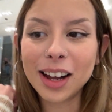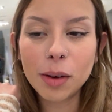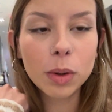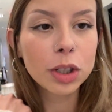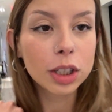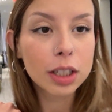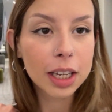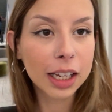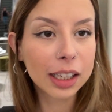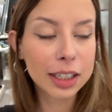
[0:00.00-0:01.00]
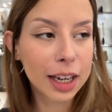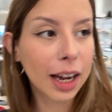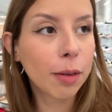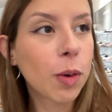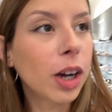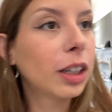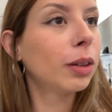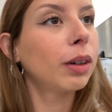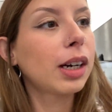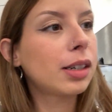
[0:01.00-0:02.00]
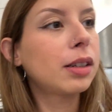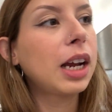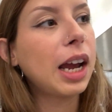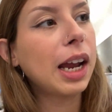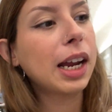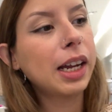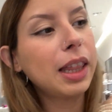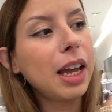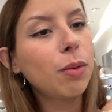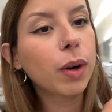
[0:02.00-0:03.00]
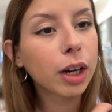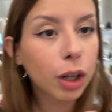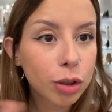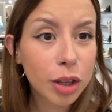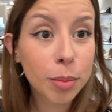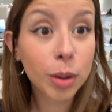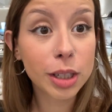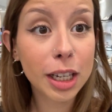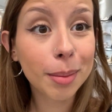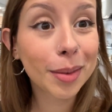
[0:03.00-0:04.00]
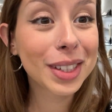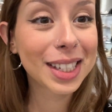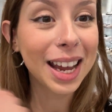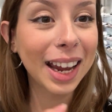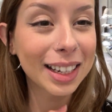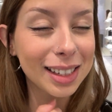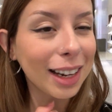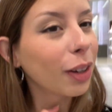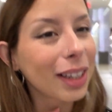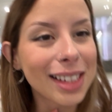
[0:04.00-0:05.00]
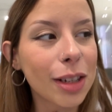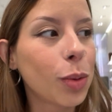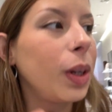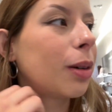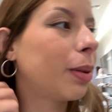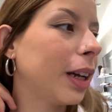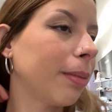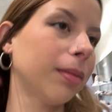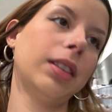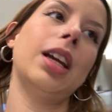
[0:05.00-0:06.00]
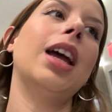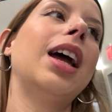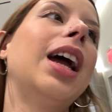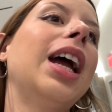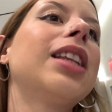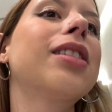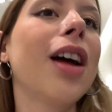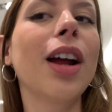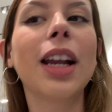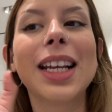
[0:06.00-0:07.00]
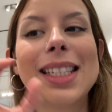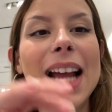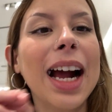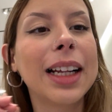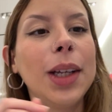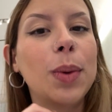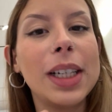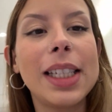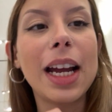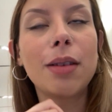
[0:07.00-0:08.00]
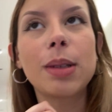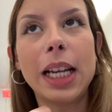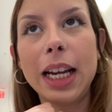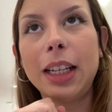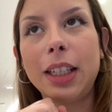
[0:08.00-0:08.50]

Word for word: We're just killing time walking around, and then we're gonna go to the Museum of Sex. I know that sounds weird, but it's not exactly what it sounds like.